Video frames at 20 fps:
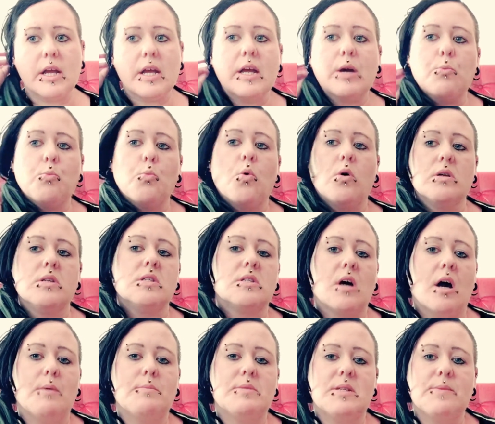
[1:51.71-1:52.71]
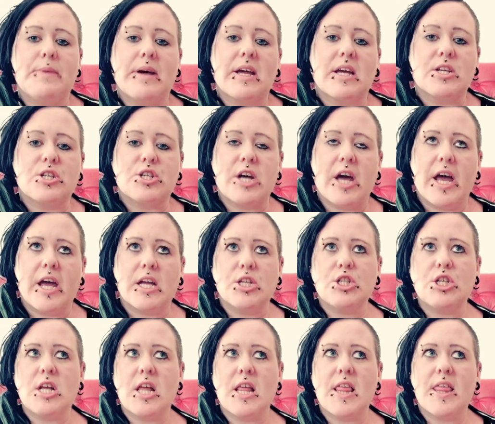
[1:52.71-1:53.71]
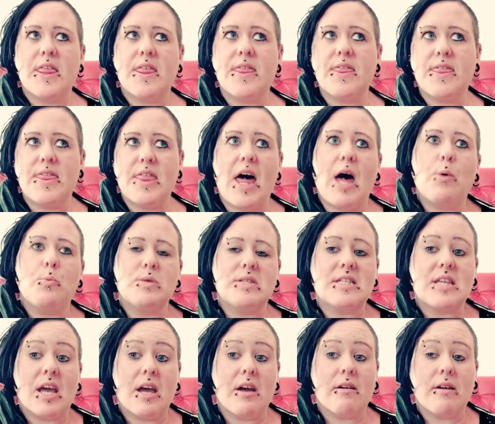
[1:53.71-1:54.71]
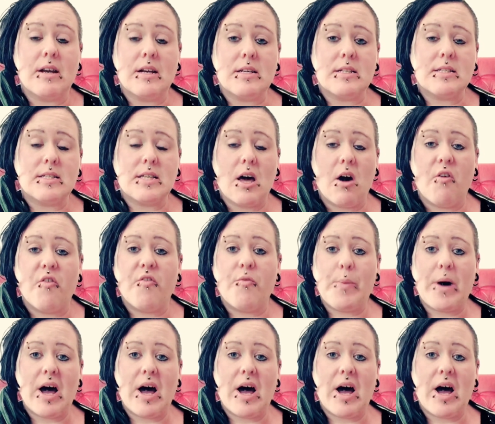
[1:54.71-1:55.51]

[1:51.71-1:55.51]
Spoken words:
it was time to make a change, that was scary in itself.